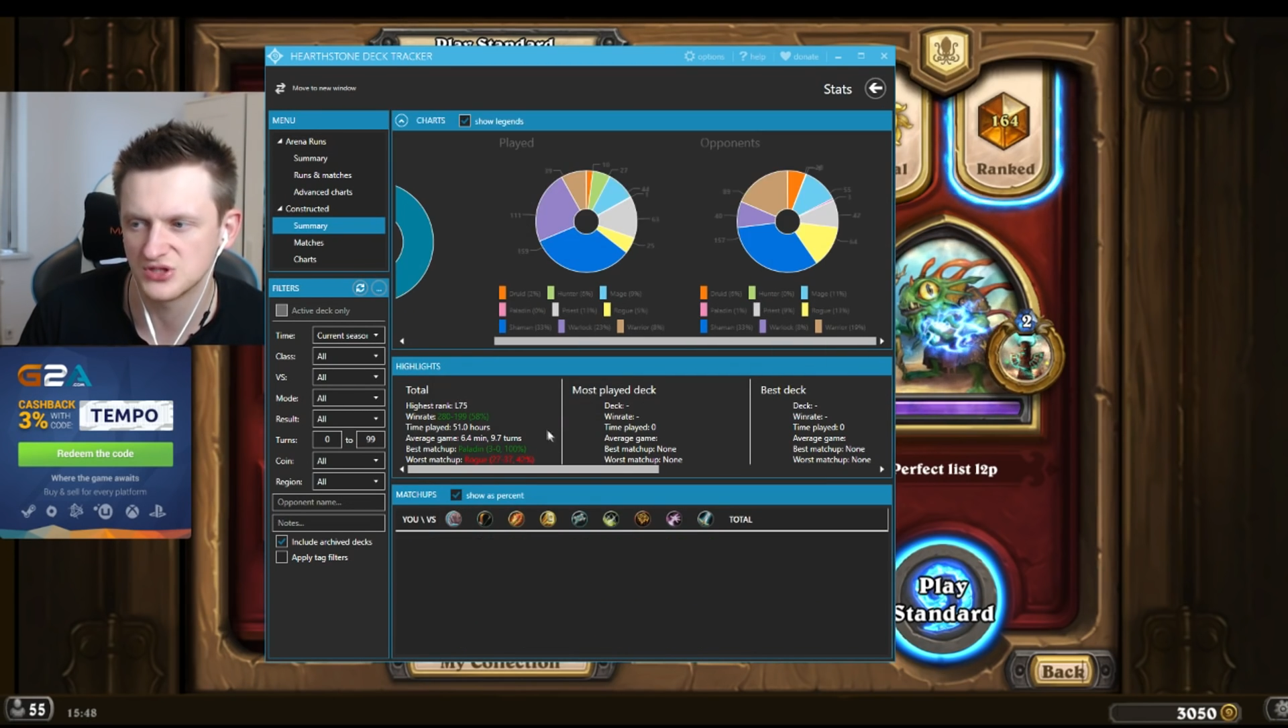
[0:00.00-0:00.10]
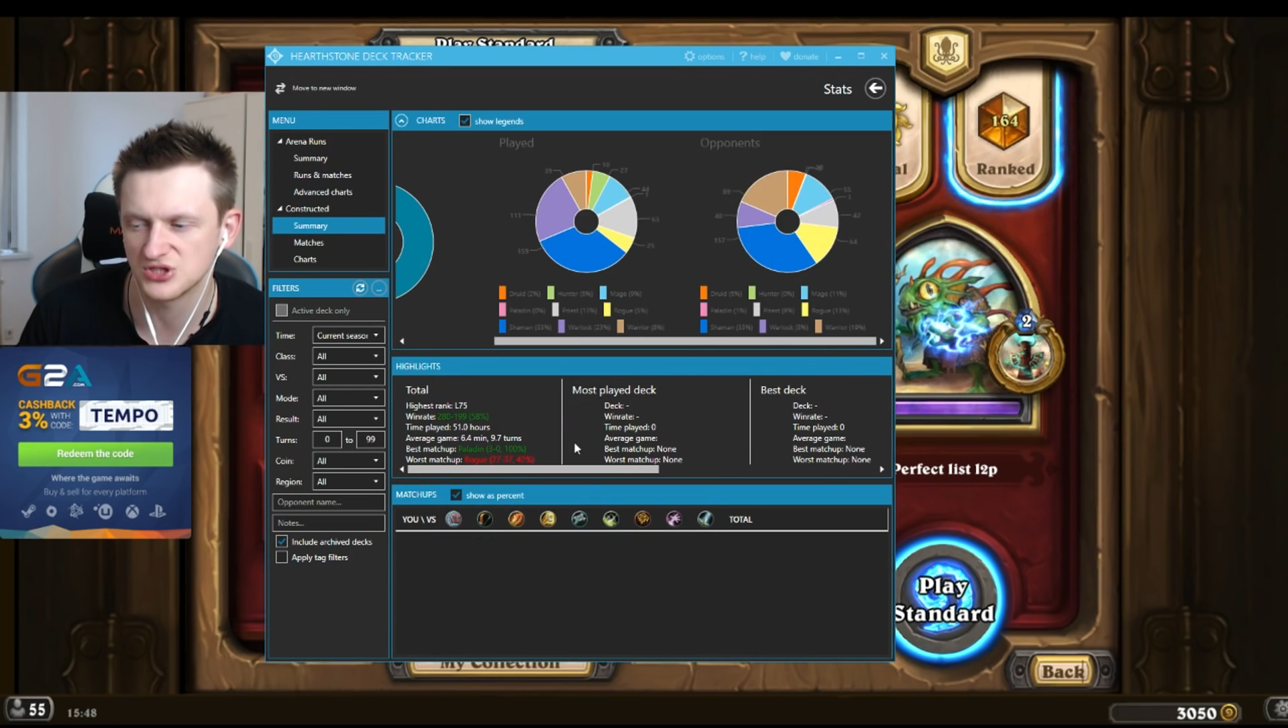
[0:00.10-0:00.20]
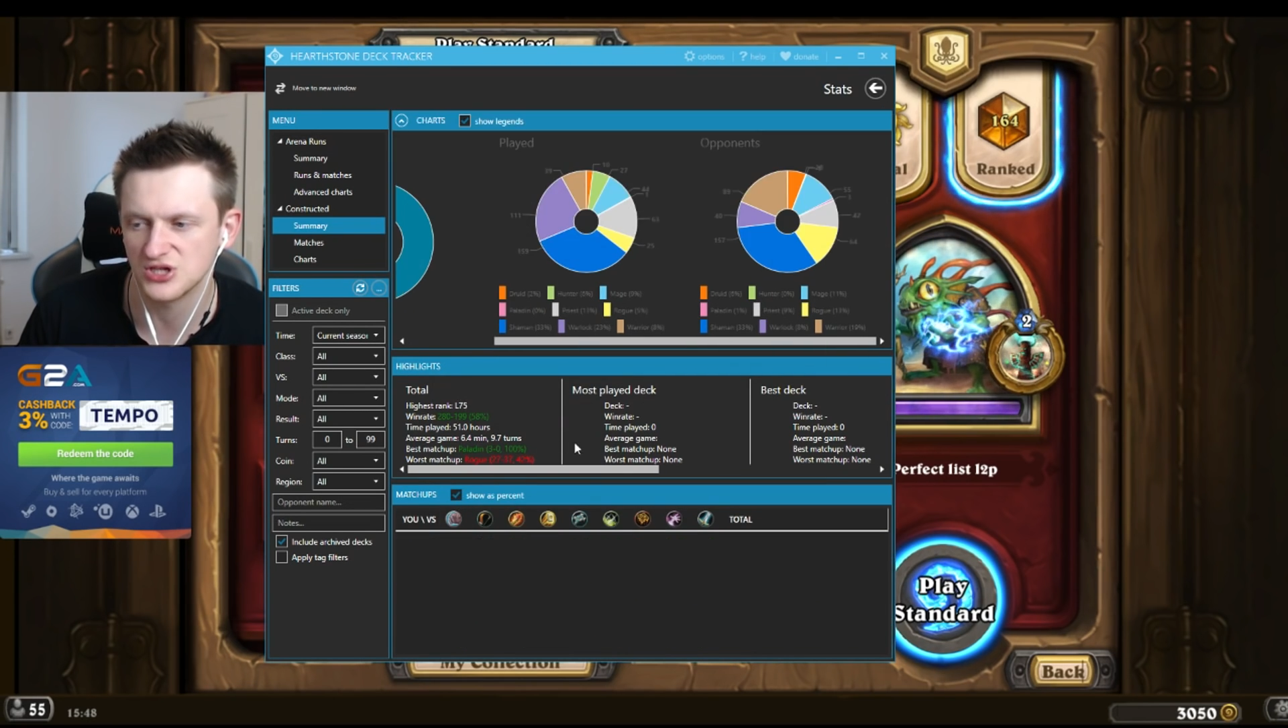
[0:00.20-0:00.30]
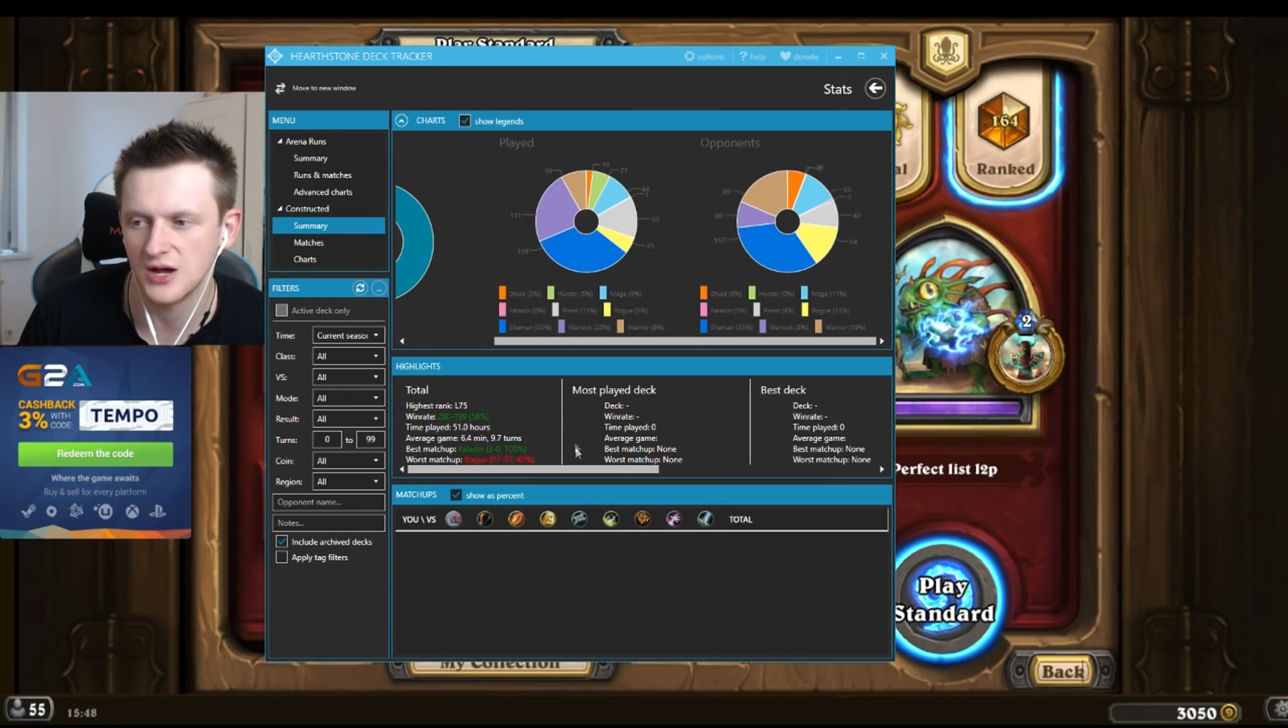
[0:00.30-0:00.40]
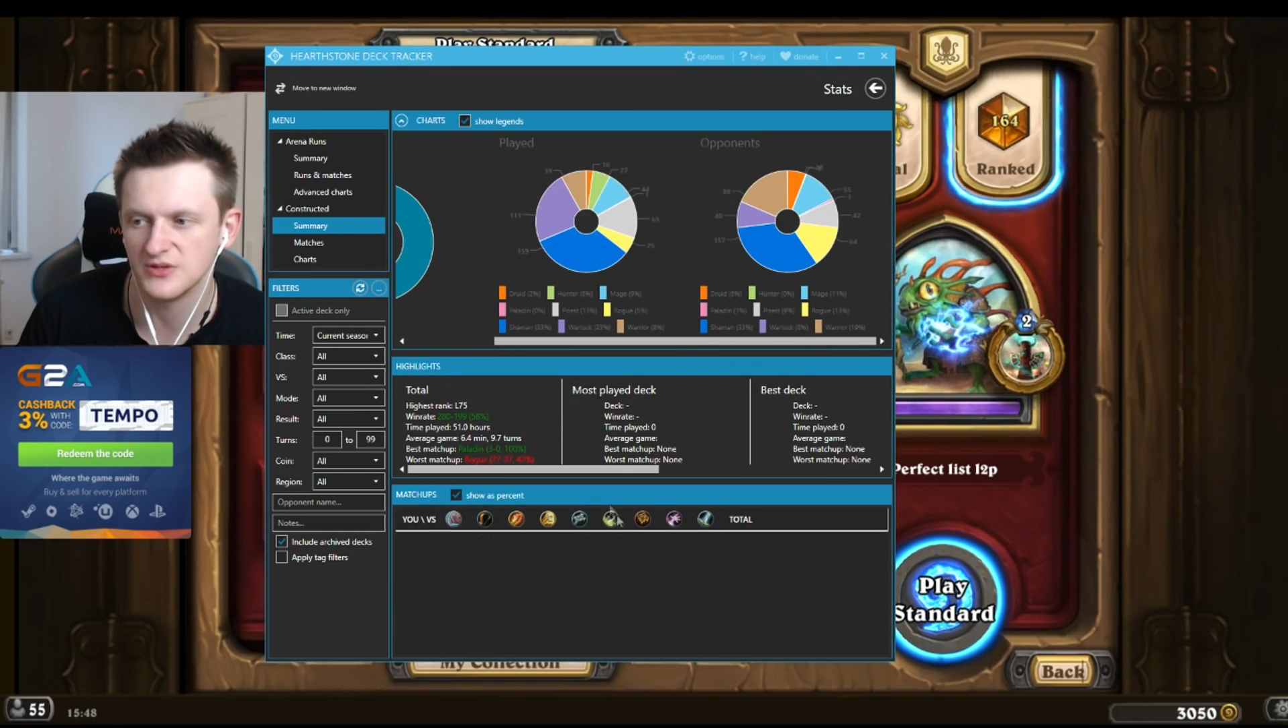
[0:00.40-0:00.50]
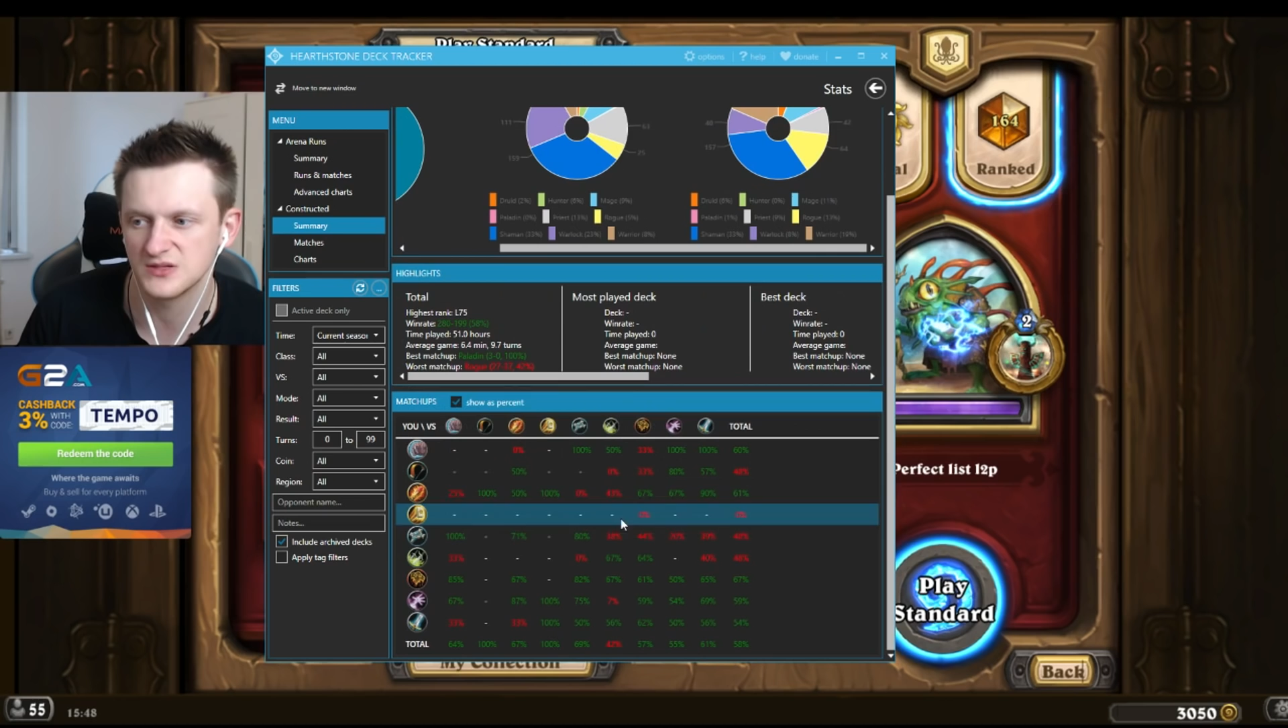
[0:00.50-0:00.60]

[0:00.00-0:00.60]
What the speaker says: shamans,